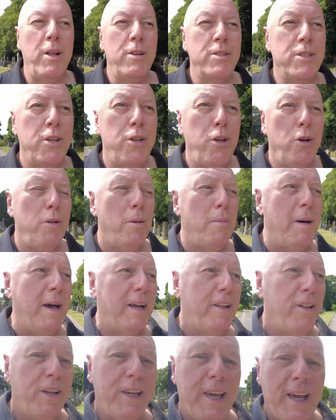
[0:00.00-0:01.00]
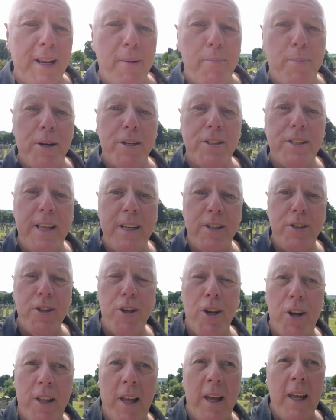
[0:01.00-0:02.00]
else to do the Michael Caine impersonation,
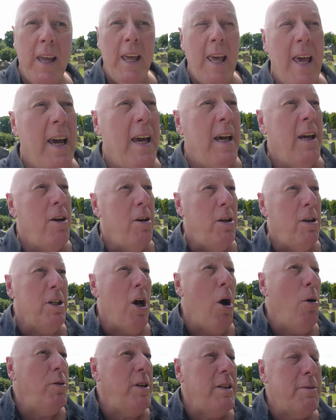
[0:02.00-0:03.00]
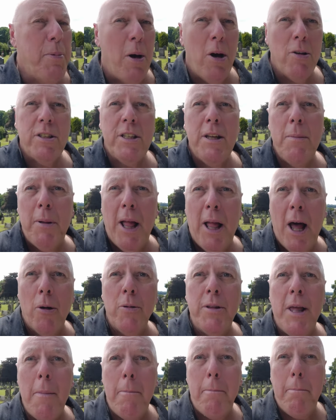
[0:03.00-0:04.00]
don't they? It's only supposed to blow
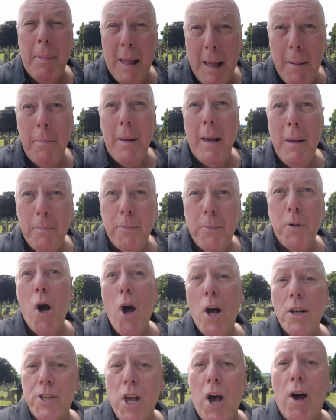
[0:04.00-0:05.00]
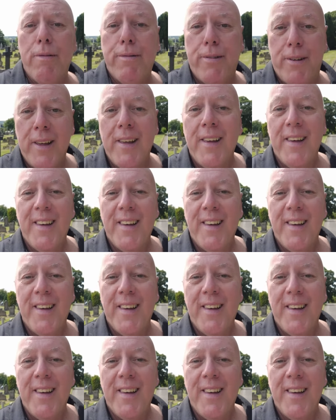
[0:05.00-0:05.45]
the beep beep doors off.